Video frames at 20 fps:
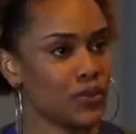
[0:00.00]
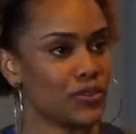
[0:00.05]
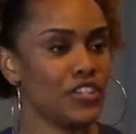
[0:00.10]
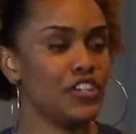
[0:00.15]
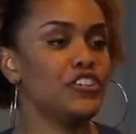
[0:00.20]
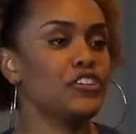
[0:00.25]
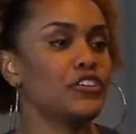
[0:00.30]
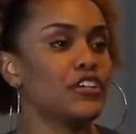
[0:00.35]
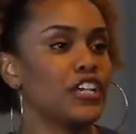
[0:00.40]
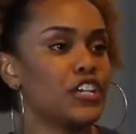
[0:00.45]

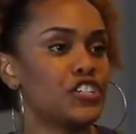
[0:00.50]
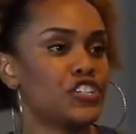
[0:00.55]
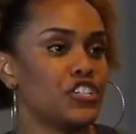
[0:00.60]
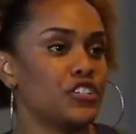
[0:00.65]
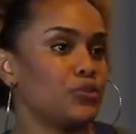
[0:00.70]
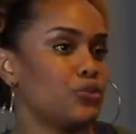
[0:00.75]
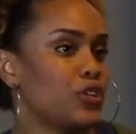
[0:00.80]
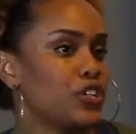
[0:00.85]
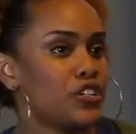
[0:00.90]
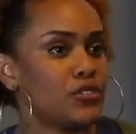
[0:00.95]
in your
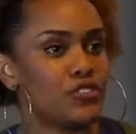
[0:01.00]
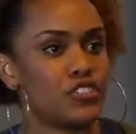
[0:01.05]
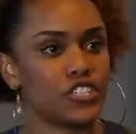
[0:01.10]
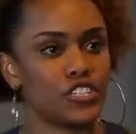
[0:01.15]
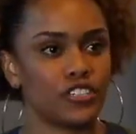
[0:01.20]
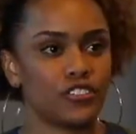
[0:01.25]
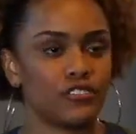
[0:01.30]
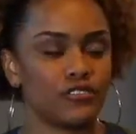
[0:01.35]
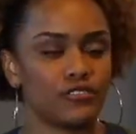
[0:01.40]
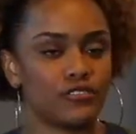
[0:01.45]
kitchen, what do you
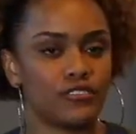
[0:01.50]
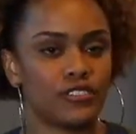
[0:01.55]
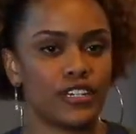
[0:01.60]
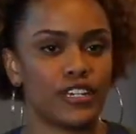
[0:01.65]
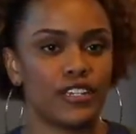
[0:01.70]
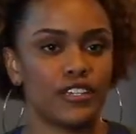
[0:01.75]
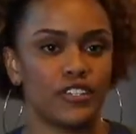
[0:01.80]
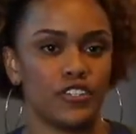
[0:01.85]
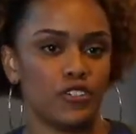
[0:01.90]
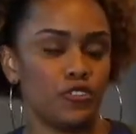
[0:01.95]
do, right?